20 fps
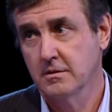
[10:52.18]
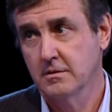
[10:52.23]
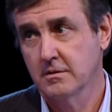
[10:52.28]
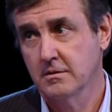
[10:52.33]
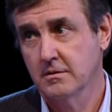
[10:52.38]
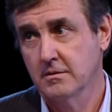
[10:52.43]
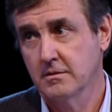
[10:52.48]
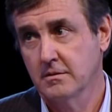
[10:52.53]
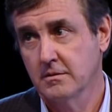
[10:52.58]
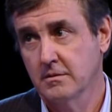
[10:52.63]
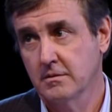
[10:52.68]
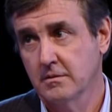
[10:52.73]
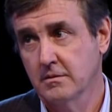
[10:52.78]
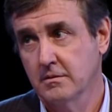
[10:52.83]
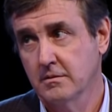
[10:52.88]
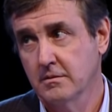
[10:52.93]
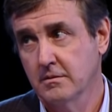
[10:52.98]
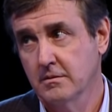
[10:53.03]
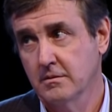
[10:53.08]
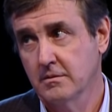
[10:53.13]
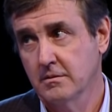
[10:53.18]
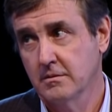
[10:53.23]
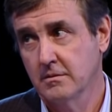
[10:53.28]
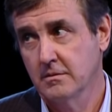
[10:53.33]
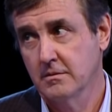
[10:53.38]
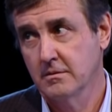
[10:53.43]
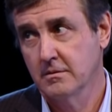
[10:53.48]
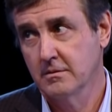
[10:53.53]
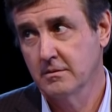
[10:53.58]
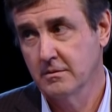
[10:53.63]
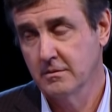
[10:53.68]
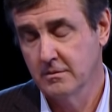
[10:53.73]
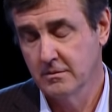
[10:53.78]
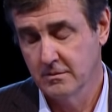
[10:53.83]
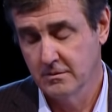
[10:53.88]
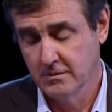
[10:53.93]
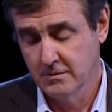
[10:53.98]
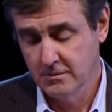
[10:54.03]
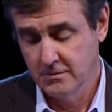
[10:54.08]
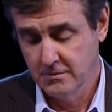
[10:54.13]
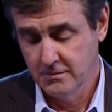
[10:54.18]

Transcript: (no one is talking)